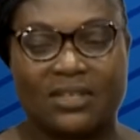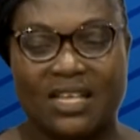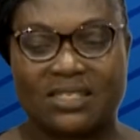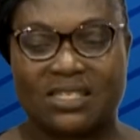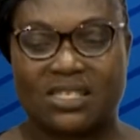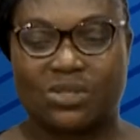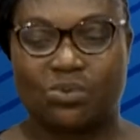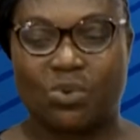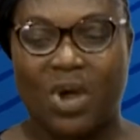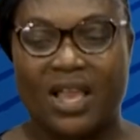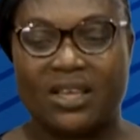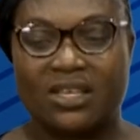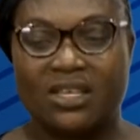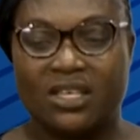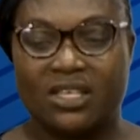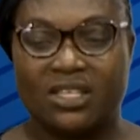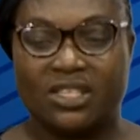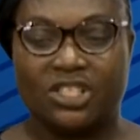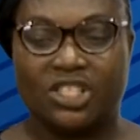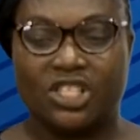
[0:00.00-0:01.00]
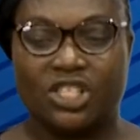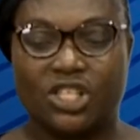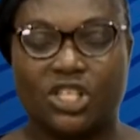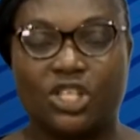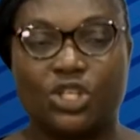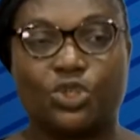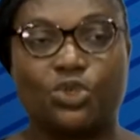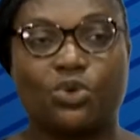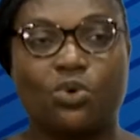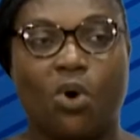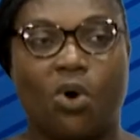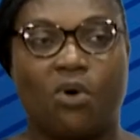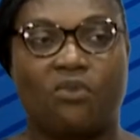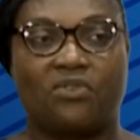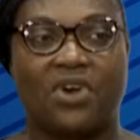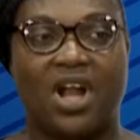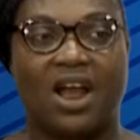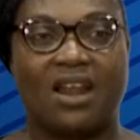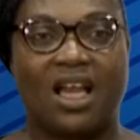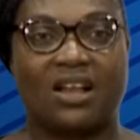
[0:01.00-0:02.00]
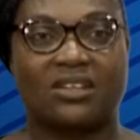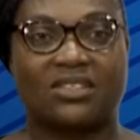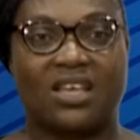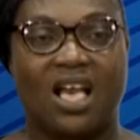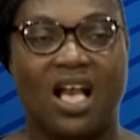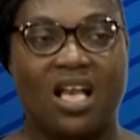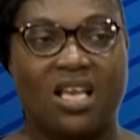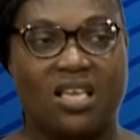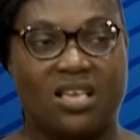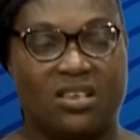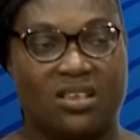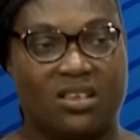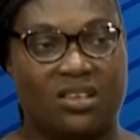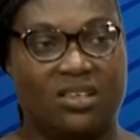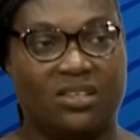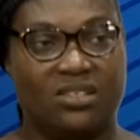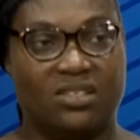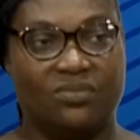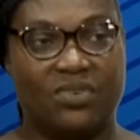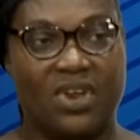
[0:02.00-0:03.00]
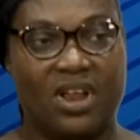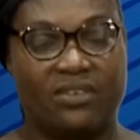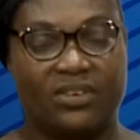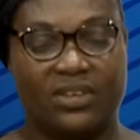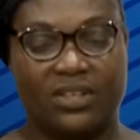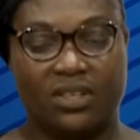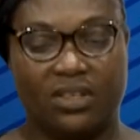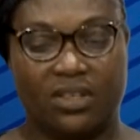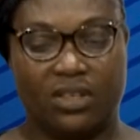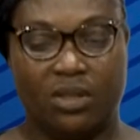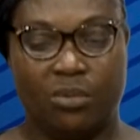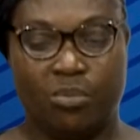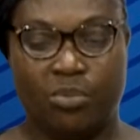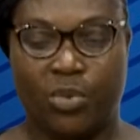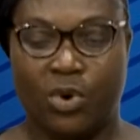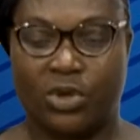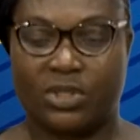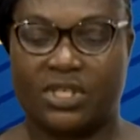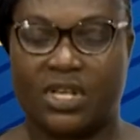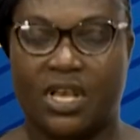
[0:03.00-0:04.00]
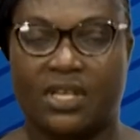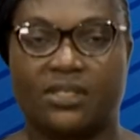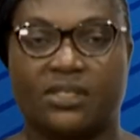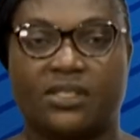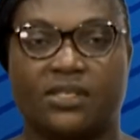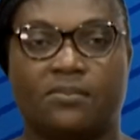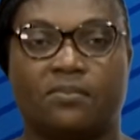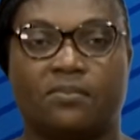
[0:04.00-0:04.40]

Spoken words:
That is why the issue of character is very important.